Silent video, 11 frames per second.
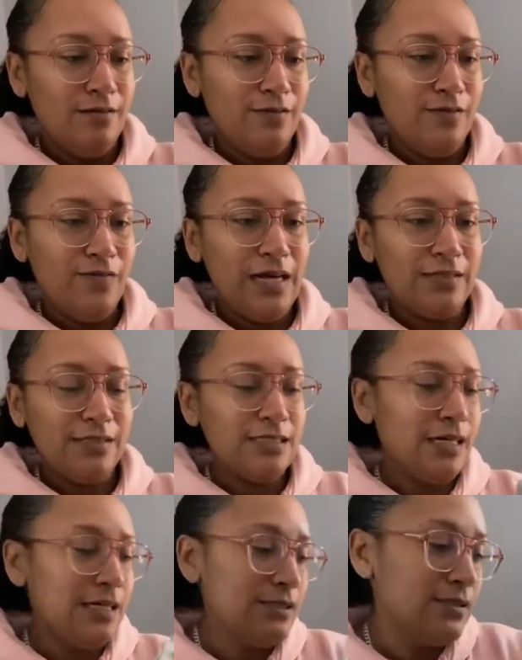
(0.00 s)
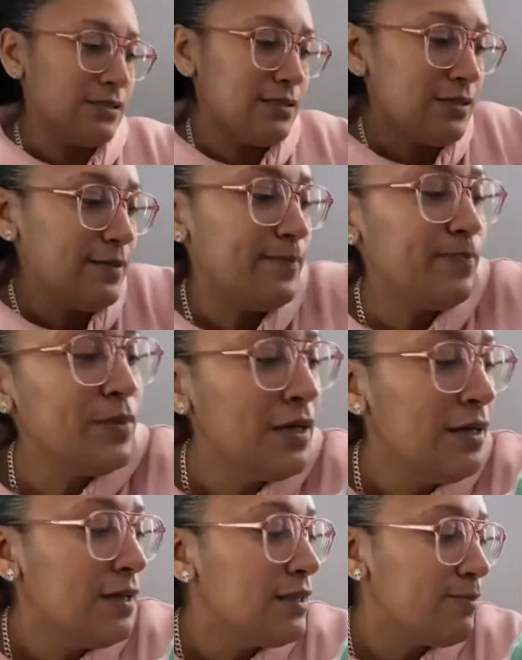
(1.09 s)
The Valentine's, let's see.
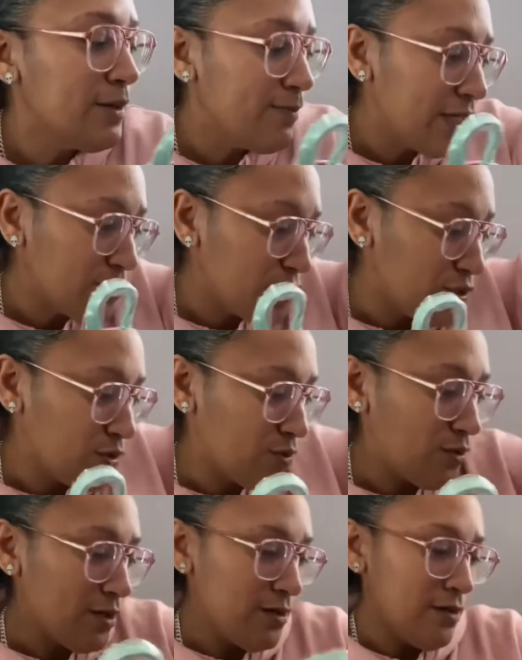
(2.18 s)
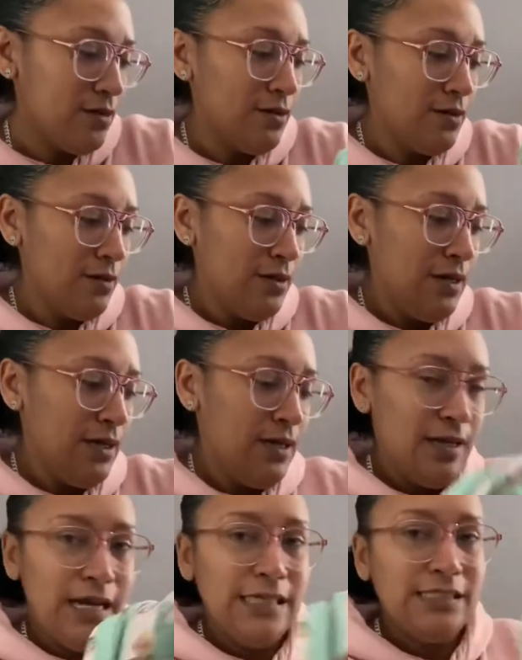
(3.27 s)
Let me make sure
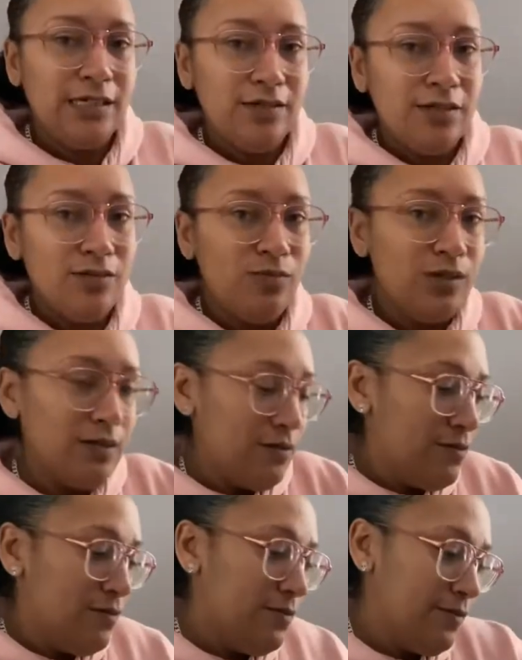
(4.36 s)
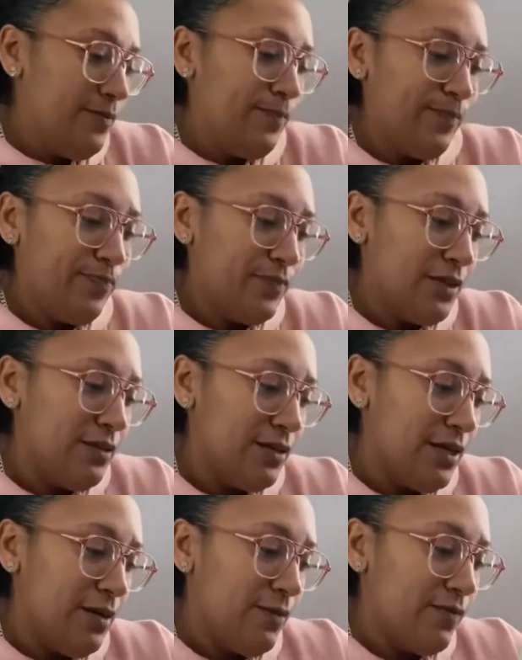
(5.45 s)
I tell you what the
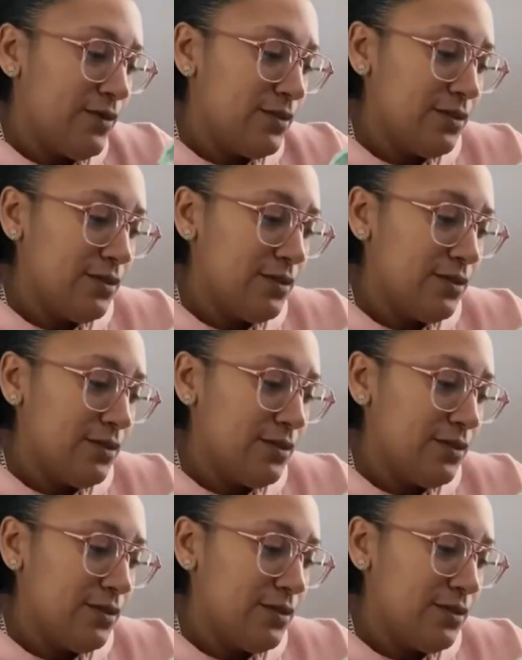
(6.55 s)
name of this